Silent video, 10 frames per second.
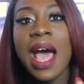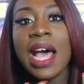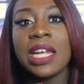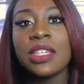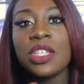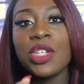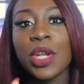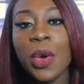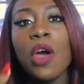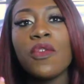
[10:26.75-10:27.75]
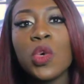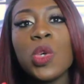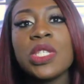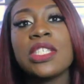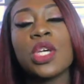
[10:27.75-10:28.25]
And you know, of
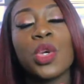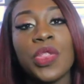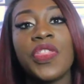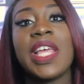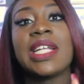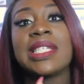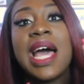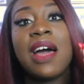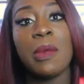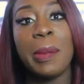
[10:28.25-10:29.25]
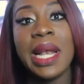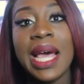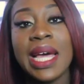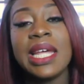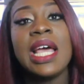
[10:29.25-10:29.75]
course it's a good thing to have a
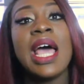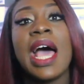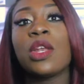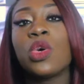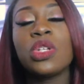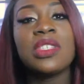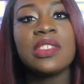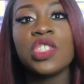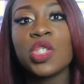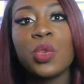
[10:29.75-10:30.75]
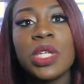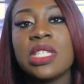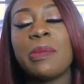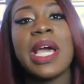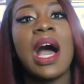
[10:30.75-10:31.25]
plan, and God doesn't just want you
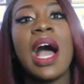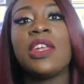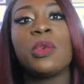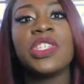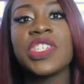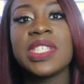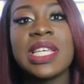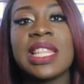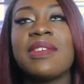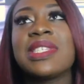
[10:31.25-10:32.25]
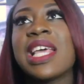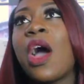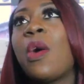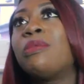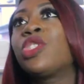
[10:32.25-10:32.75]
to be idle and just sit there and say,
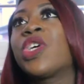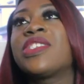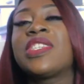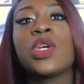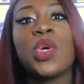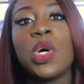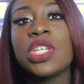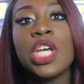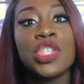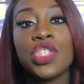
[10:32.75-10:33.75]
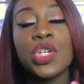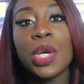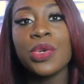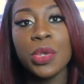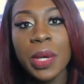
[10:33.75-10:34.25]
oh, I'm trusting God, so you
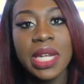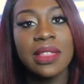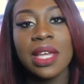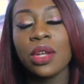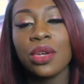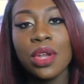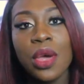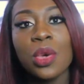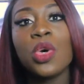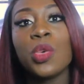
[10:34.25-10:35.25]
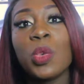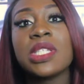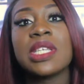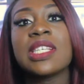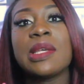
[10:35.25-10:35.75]
don't do anything. No, God
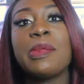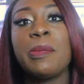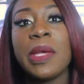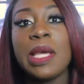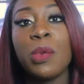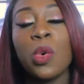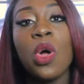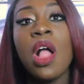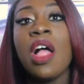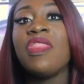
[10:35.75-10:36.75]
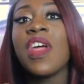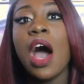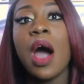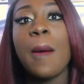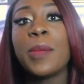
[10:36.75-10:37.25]
wants us to be people
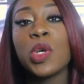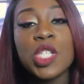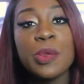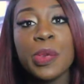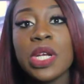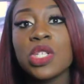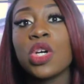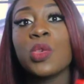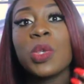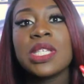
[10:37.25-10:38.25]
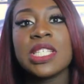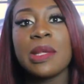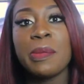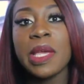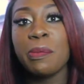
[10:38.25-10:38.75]
that are prosperous. God wants us
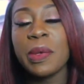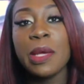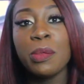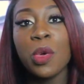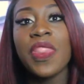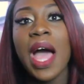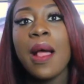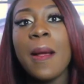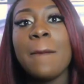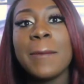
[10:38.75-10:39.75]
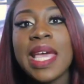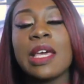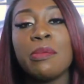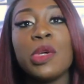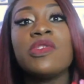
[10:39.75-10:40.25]
to be people that
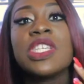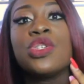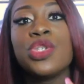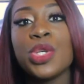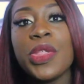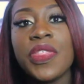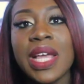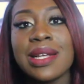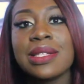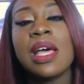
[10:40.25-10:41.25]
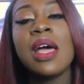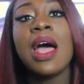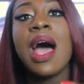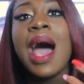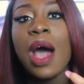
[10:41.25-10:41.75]
make moves and do things.
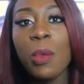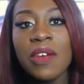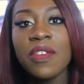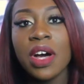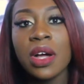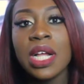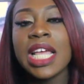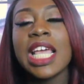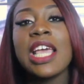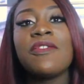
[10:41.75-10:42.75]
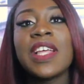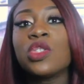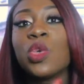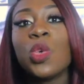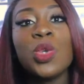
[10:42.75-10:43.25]
However, if
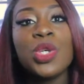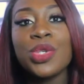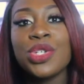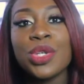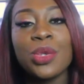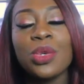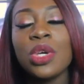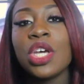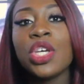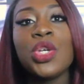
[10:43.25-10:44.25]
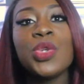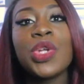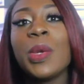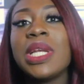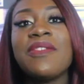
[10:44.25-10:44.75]
that's all you do, you
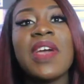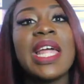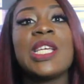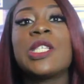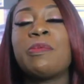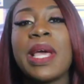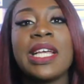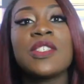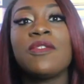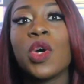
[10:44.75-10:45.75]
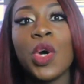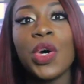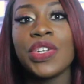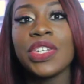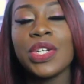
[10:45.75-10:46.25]
don't leave any space for
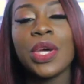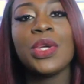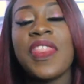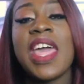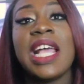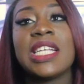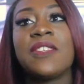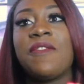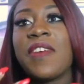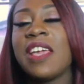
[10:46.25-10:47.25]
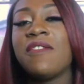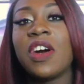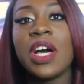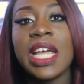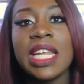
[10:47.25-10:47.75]
God. You know, there is
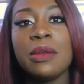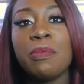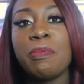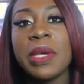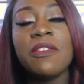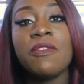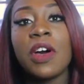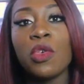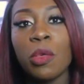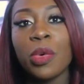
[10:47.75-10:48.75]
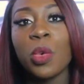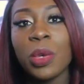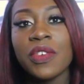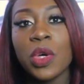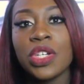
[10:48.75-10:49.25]
favor in being vulnerable
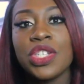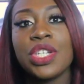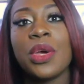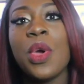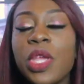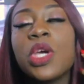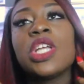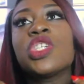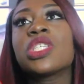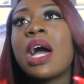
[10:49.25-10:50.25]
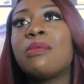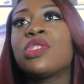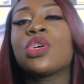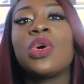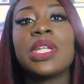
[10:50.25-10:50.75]
with God. You know, when you can just come
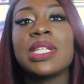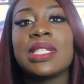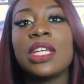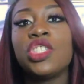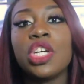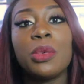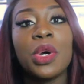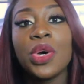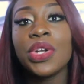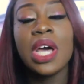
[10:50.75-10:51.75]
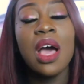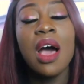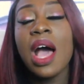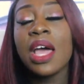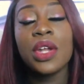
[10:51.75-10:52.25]
to God and say, do you know what, God,
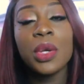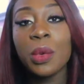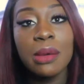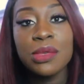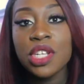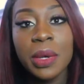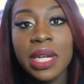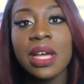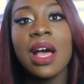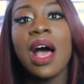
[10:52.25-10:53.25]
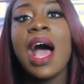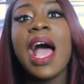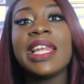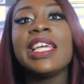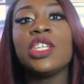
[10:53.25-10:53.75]
I don't know what I'm doing,
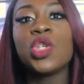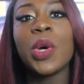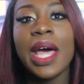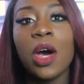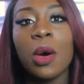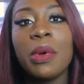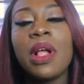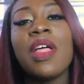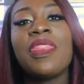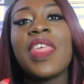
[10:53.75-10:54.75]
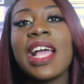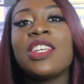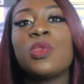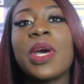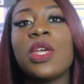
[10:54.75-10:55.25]
I need your help, that
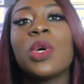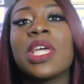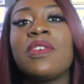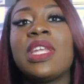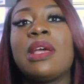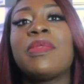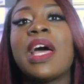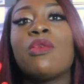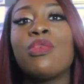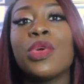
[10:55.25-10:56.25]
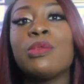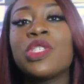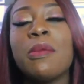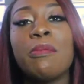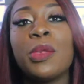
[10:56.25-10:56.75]
is where you're giving him that room
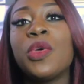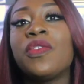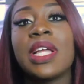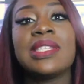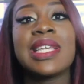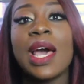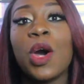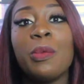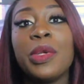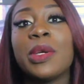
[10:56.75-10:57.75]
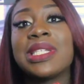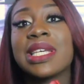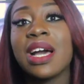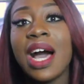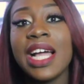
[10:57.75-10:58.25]
to move and to help you and
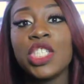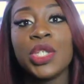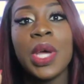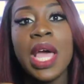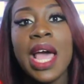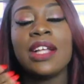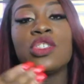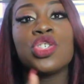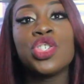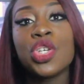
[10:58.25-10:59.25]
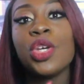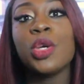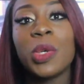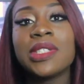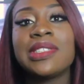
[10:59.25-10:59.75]
to guide you and to show
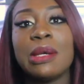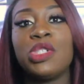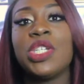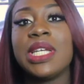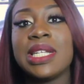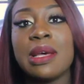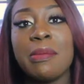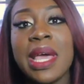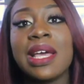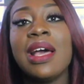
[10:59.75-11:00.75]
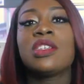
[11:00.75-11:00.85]
you what steps you need to make.